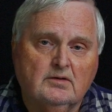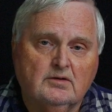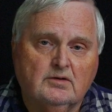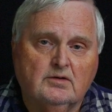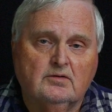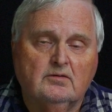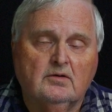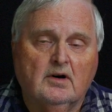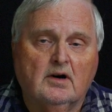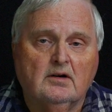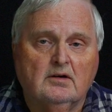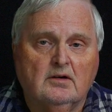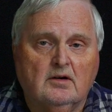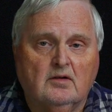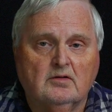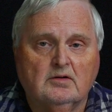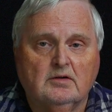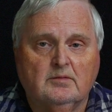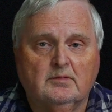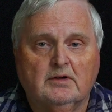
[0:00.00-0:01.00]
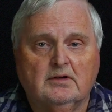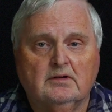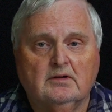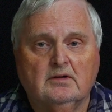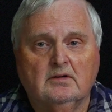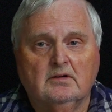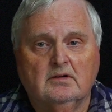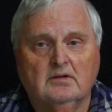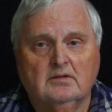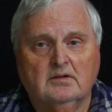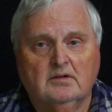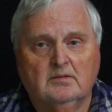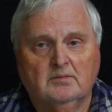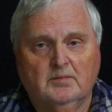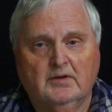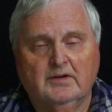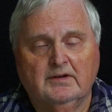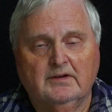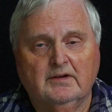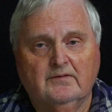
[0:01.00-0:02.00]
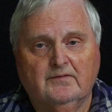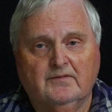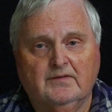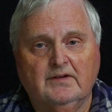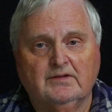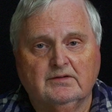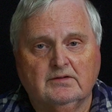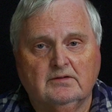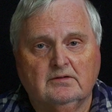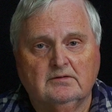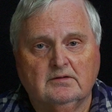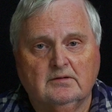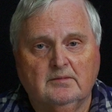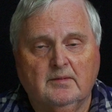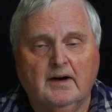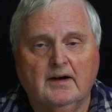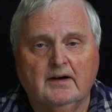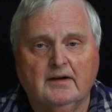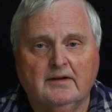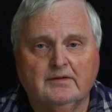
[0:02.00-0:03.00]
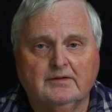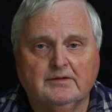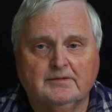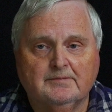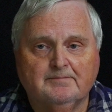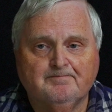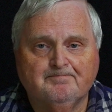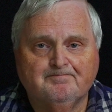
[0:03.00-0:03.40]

to our ultimate, complete fiscal demise.